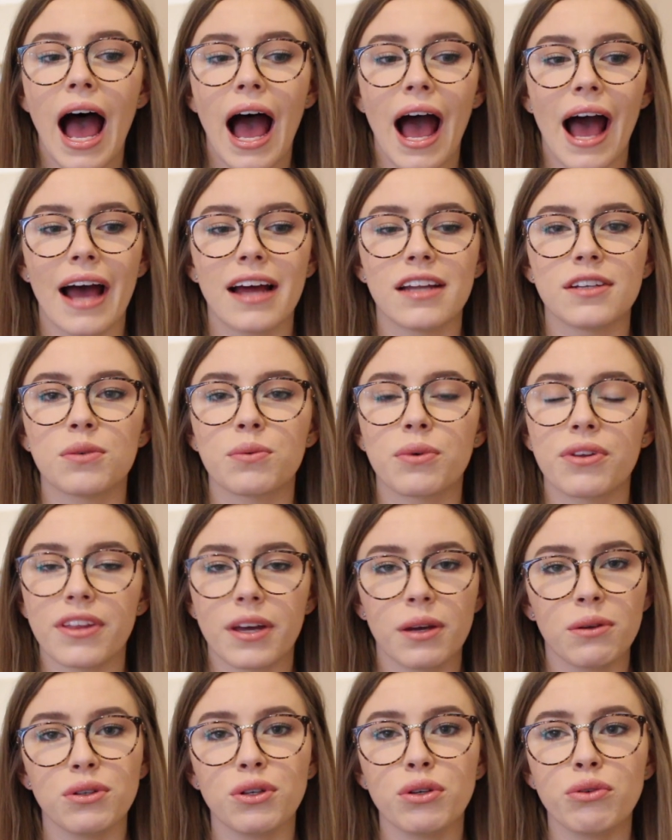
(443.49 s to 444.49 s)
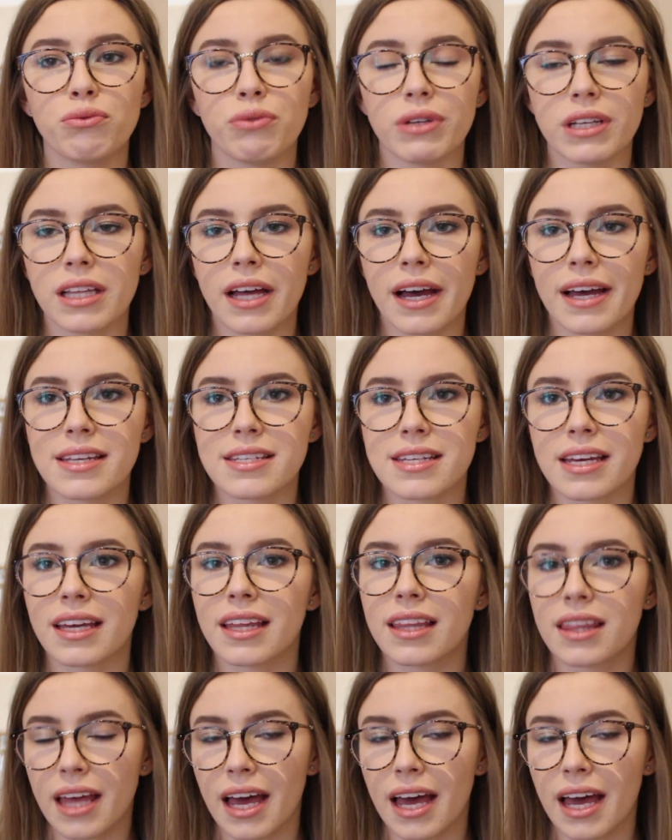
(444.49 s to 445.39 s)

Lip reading: and without you realising,